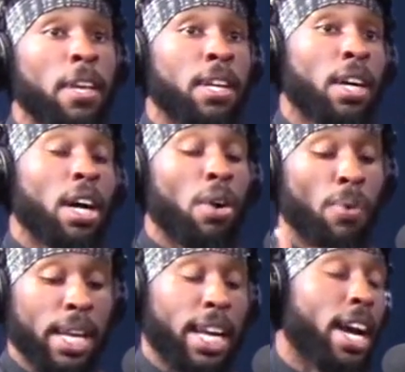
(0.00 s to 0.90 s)

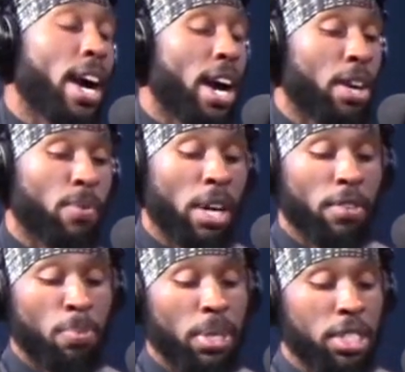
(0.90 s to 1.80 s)
when they get hired, whatever
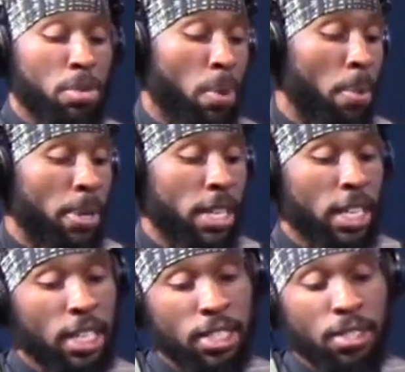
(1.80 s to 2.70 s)
police department it
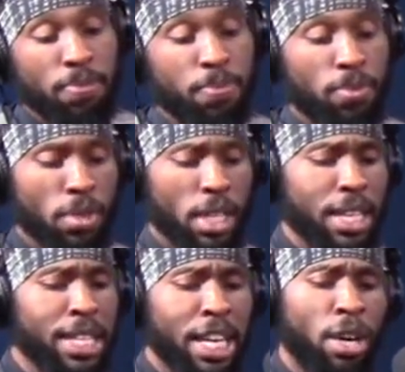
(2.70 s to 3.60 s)
is,
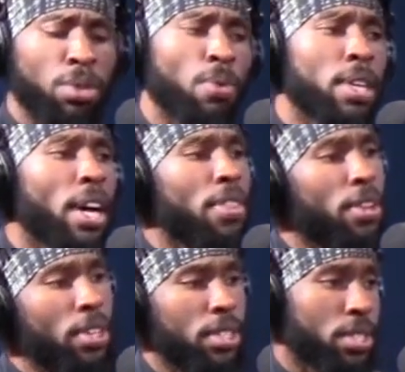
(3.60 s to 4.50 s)
they go through
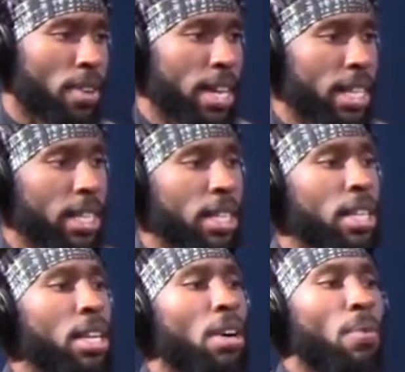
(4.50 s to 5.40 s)
another training
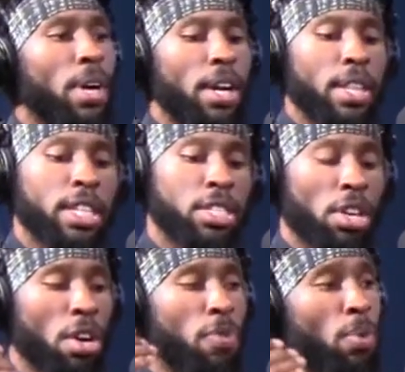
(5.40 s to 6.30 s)
where they start
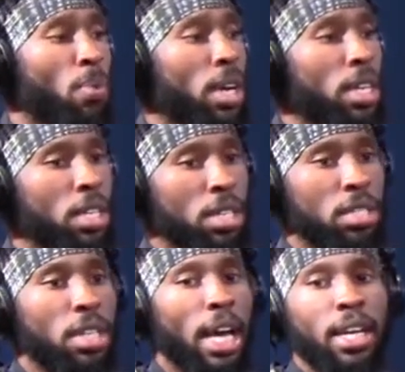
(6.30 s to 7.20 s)
off with one,
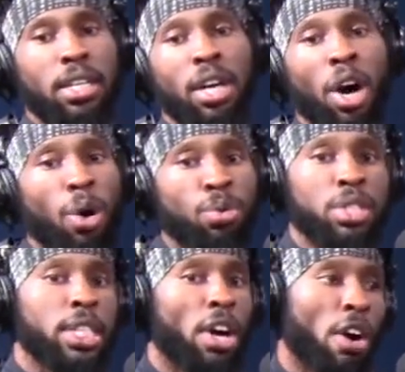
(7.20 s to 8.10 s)
like an
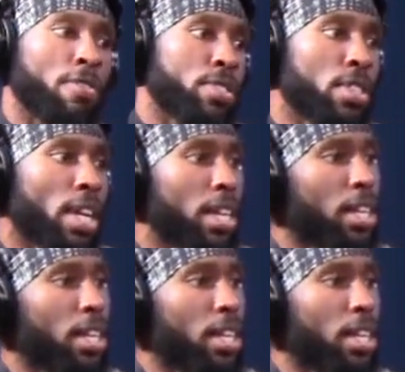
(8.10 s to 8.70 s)
OG officer, like